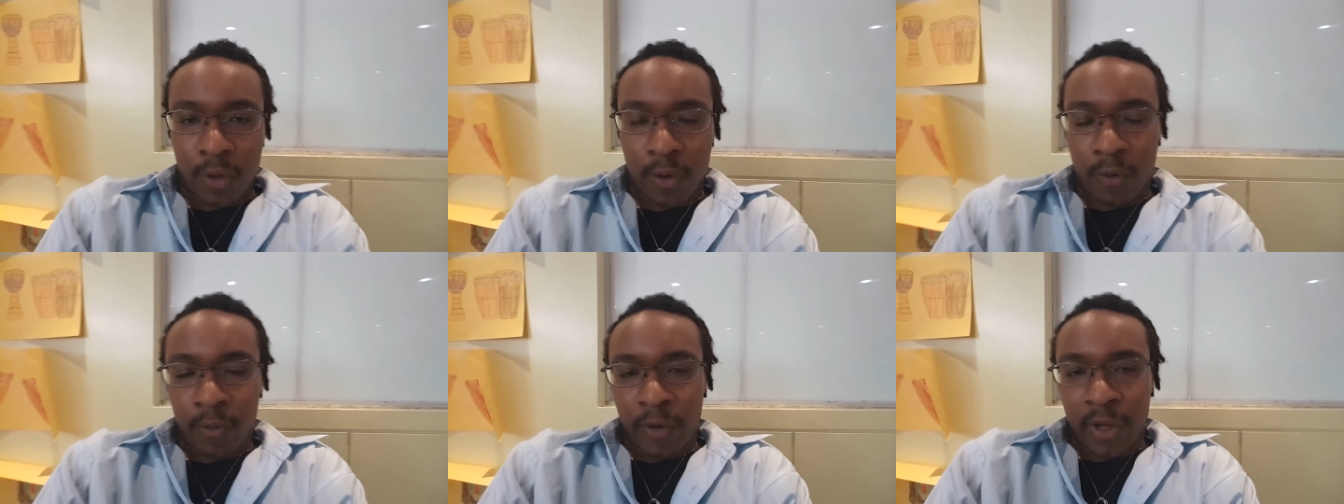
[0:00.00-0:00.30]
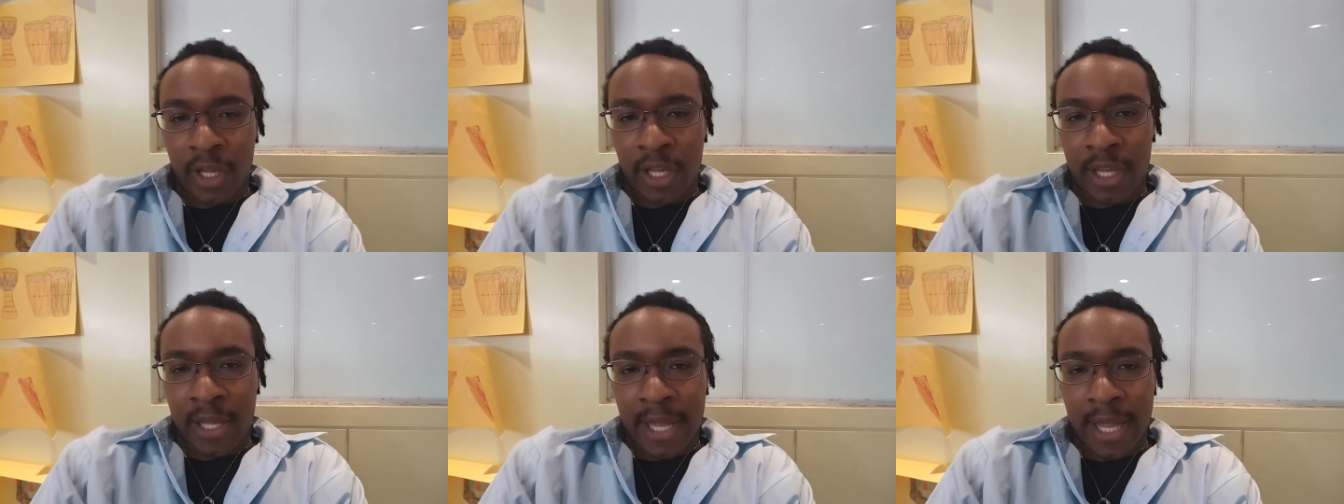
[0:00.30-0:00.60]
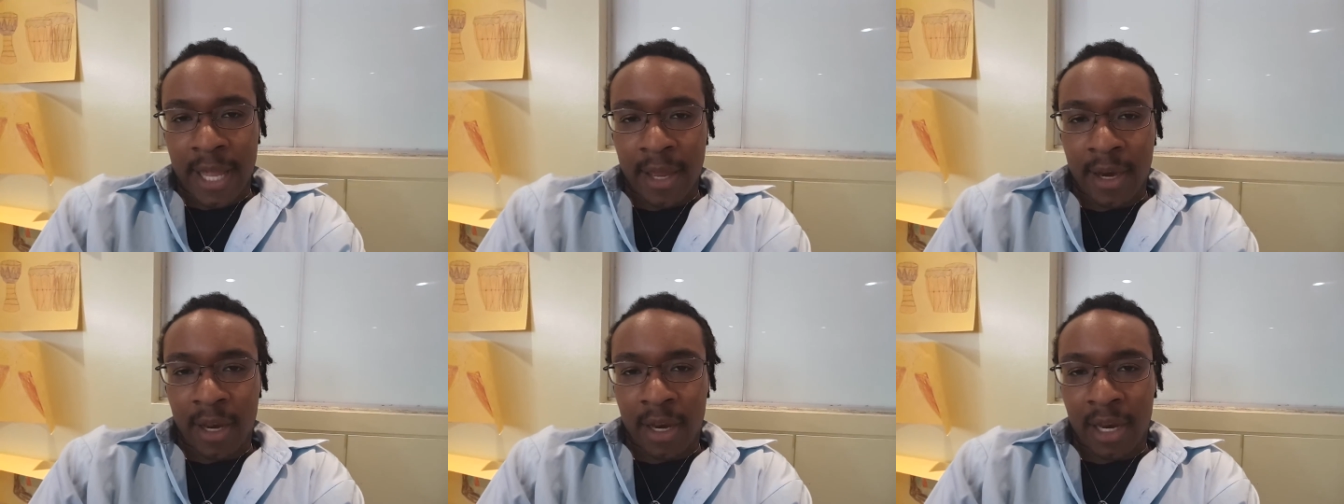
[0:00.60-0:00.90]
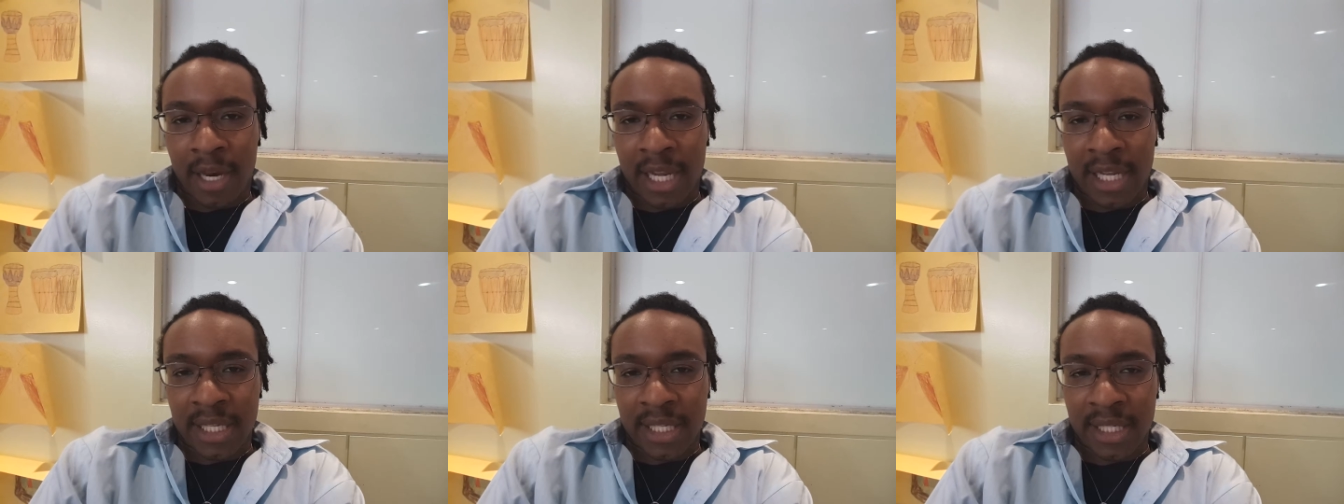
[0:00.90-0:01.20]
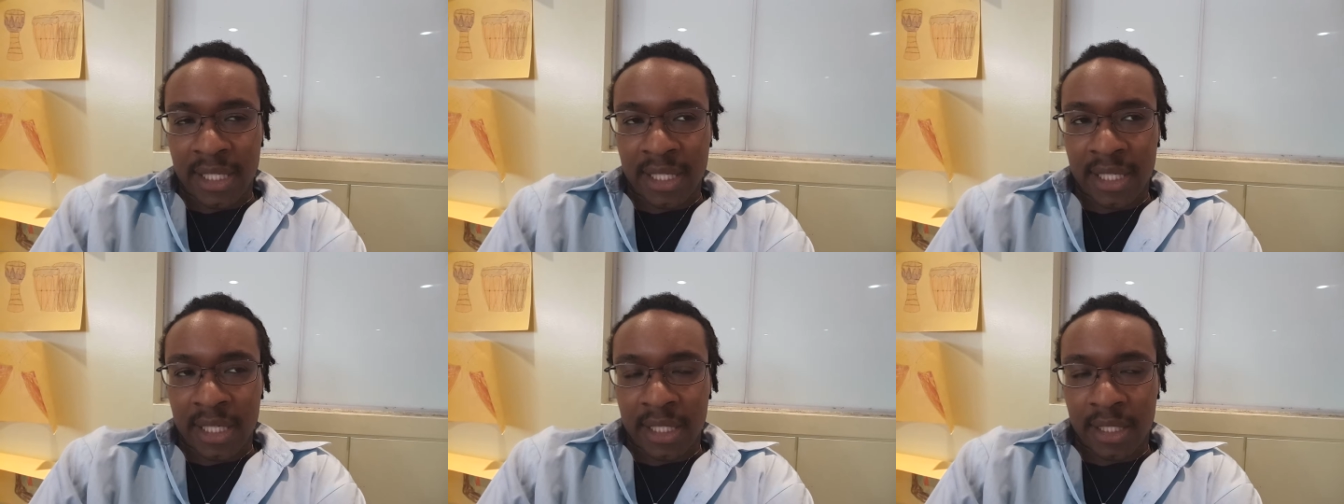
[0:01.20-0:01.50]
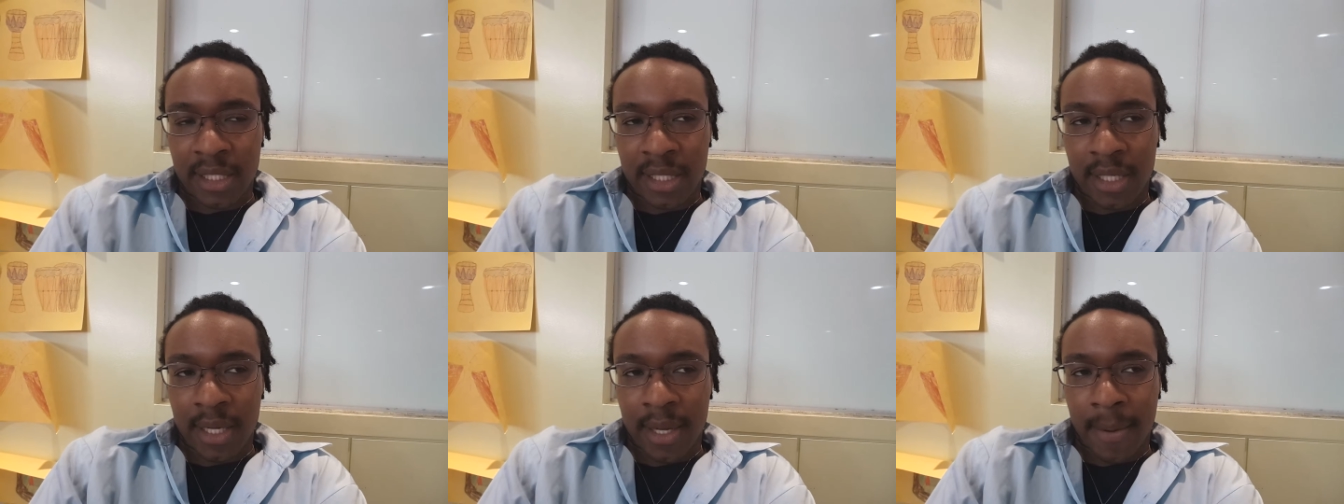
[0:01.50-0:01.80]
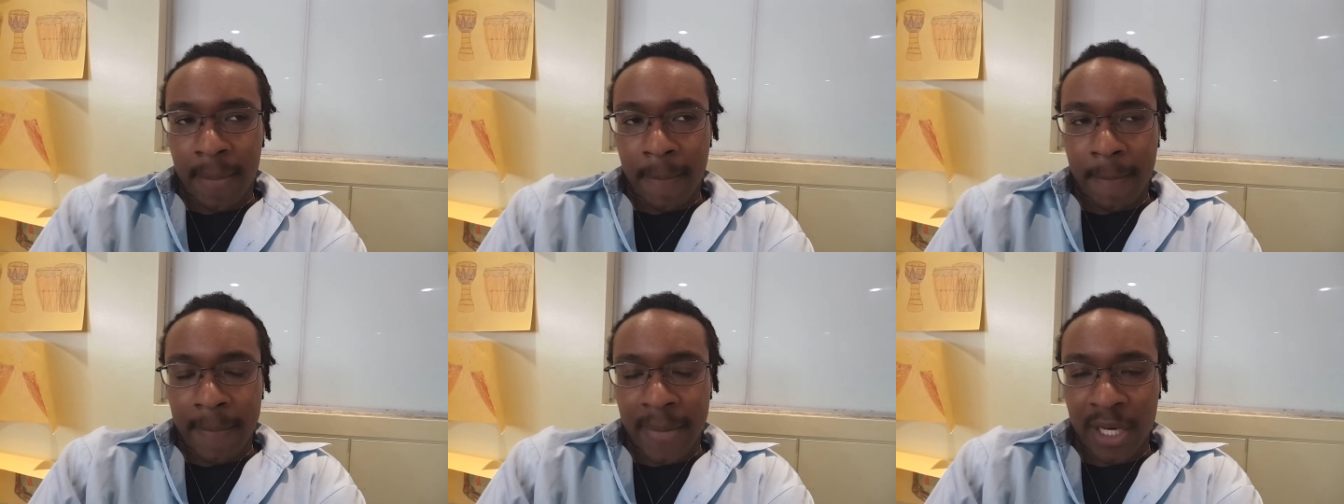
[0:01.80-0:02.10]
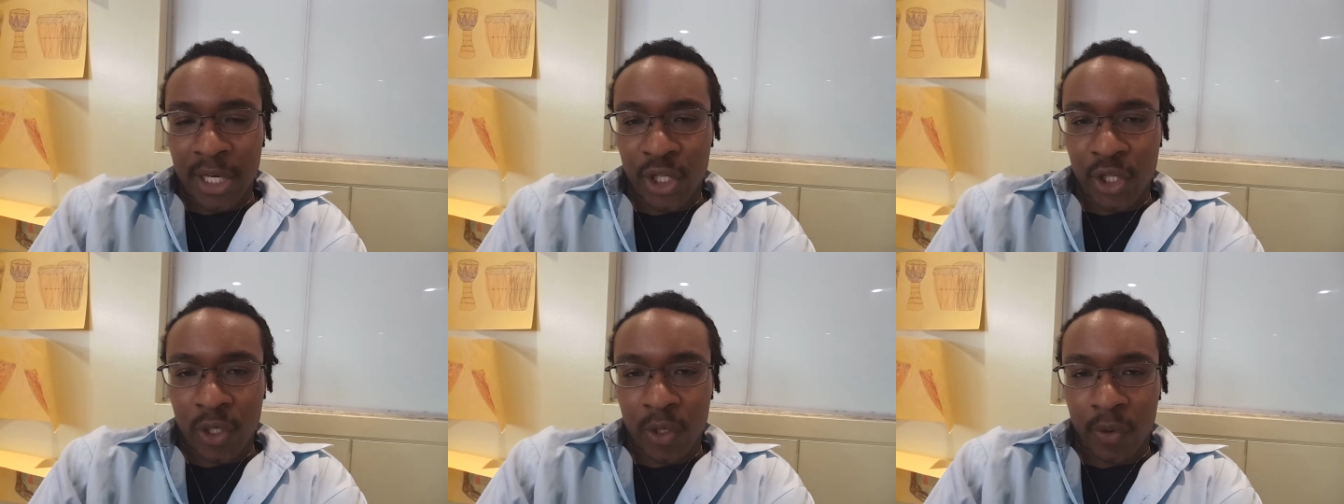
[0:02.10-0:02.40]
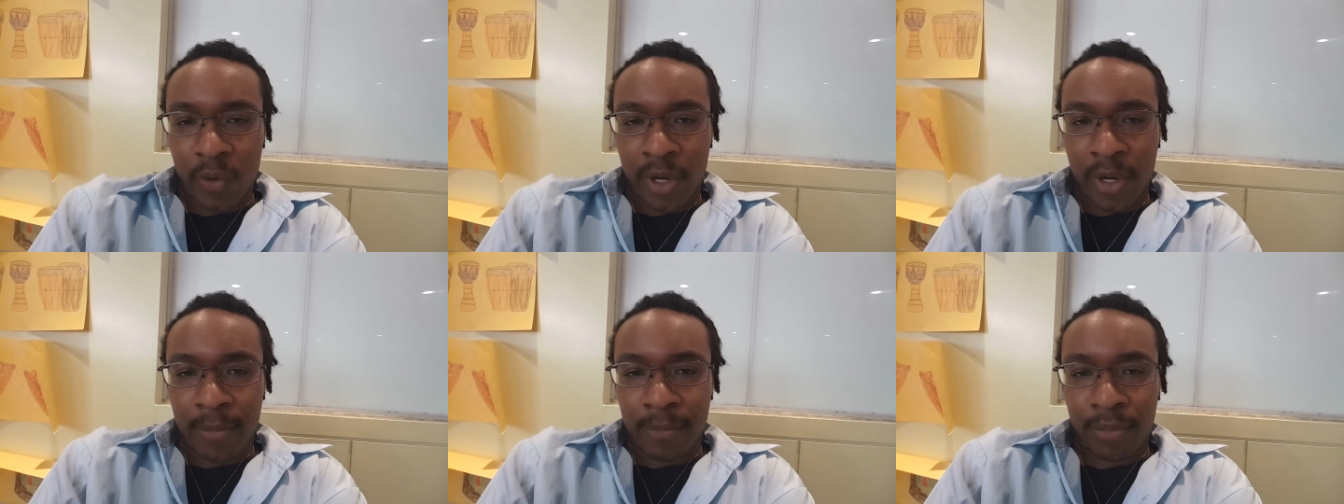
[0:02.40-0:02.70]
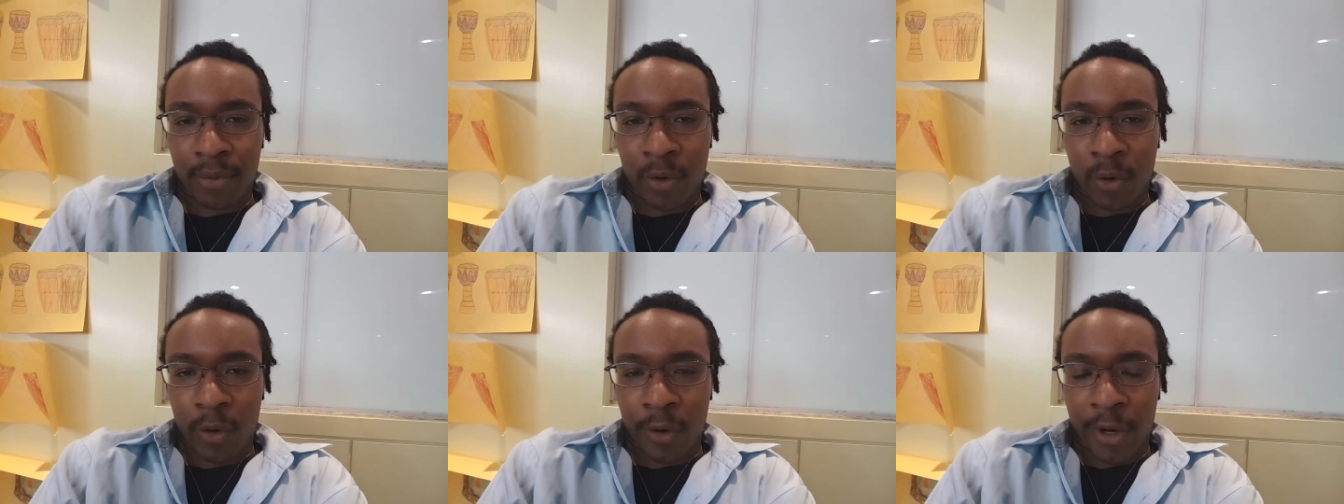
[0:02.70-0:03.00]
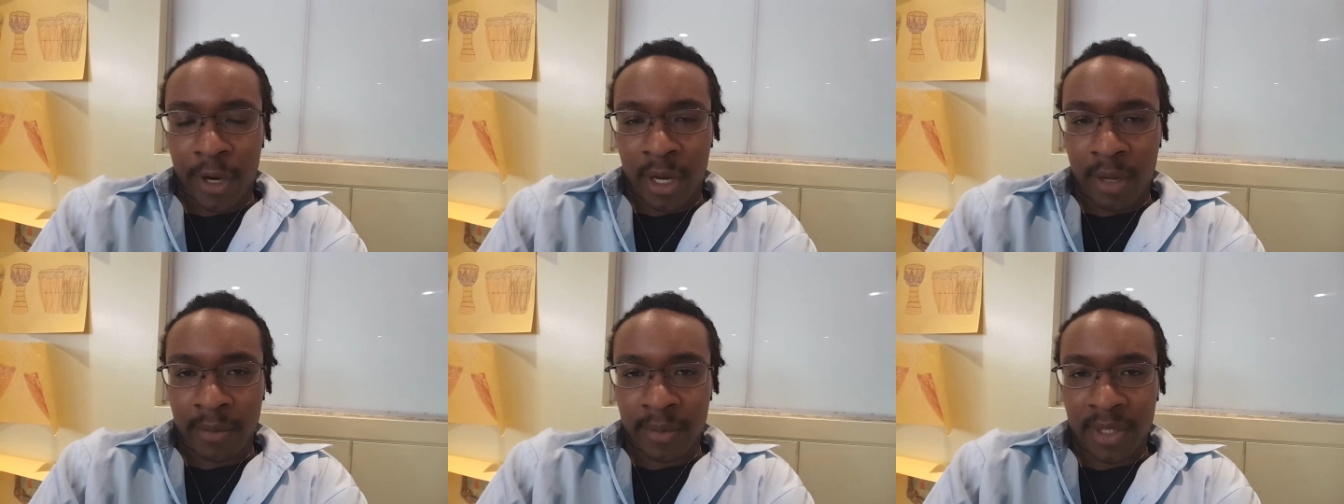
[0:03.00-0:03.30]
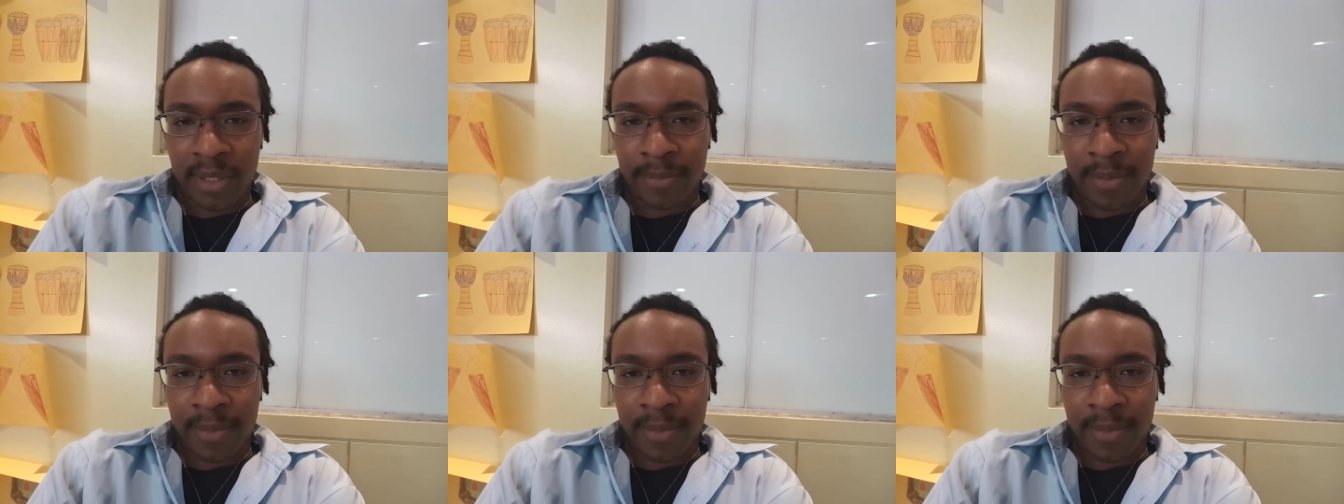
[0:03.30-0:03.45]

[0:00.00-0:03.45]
Korean Adolescent Mentoring Program,